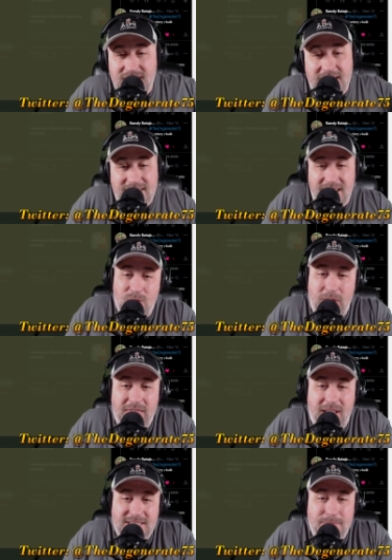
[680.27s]
And that's how you
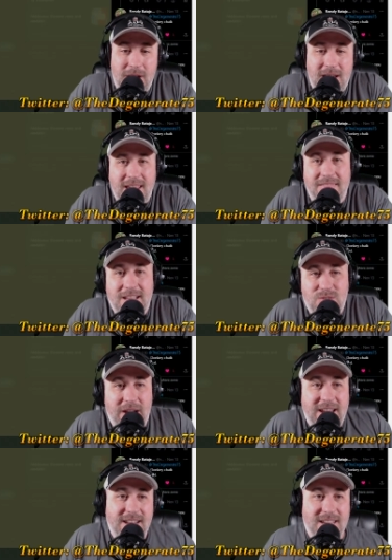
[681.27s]
win lots of money. And that's
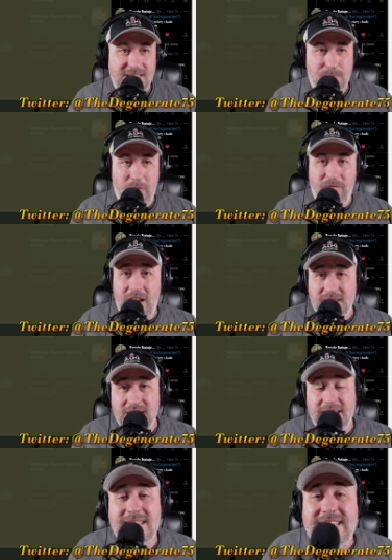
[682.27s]
why he does this
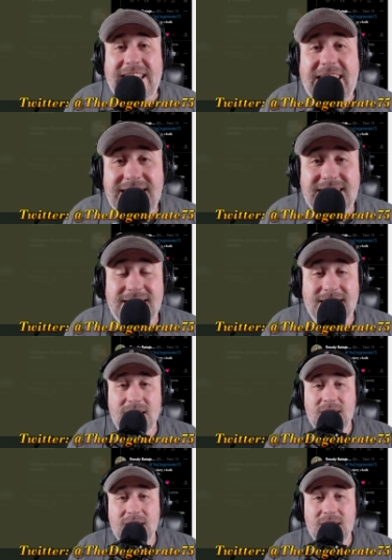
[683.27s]
professionally, because he gets it.